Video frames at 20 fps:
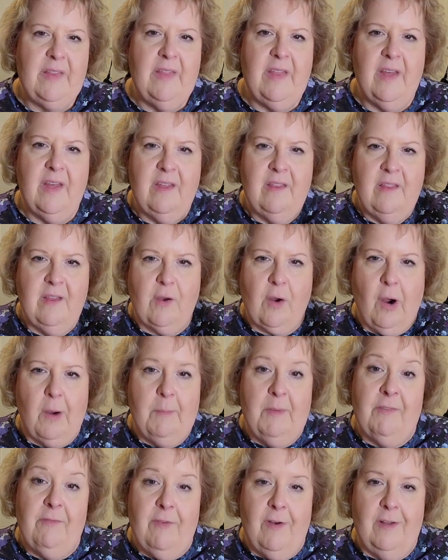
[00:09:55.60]
The
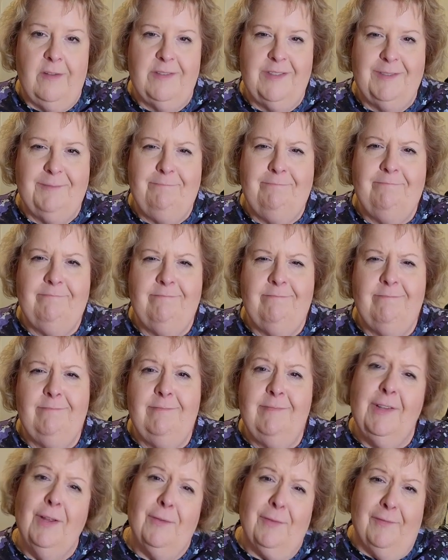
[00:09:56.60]
garment falls.
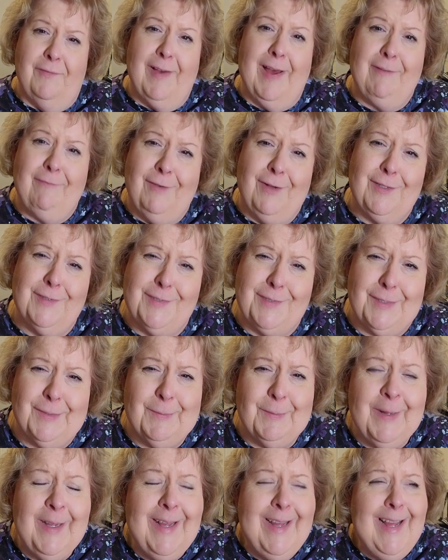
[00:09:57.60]
So the fat falls
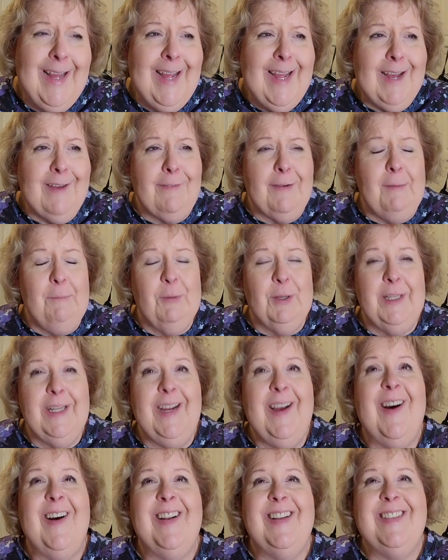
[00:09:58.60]
too, if I'm
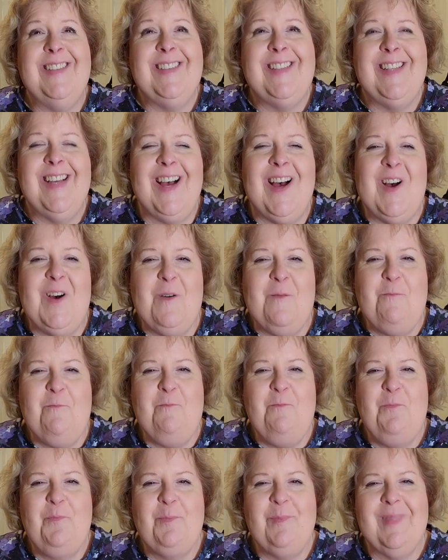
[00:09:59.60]
really honest.
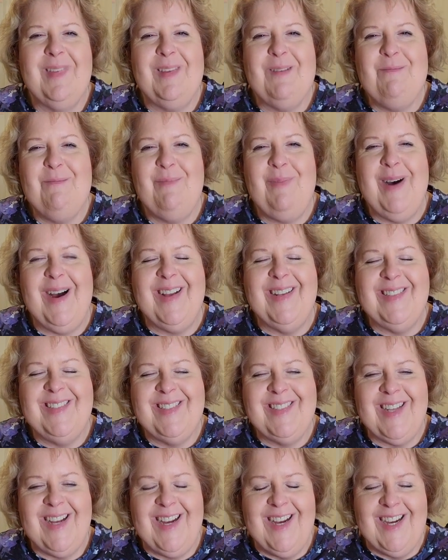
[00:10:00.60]

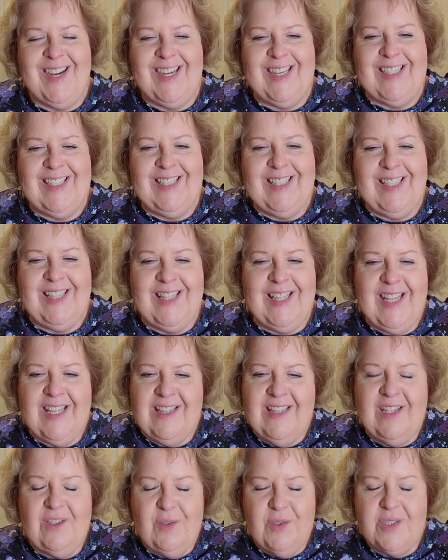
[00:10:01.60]
But
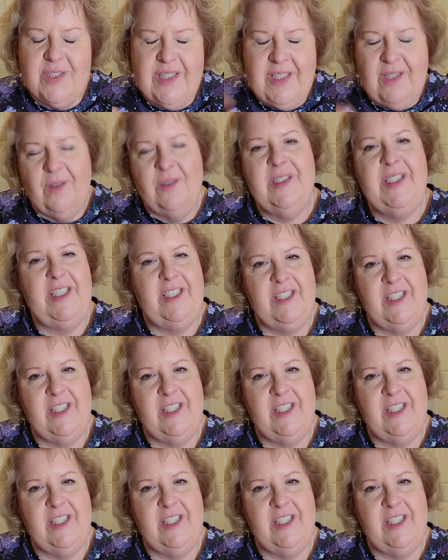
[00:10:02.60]
those are the only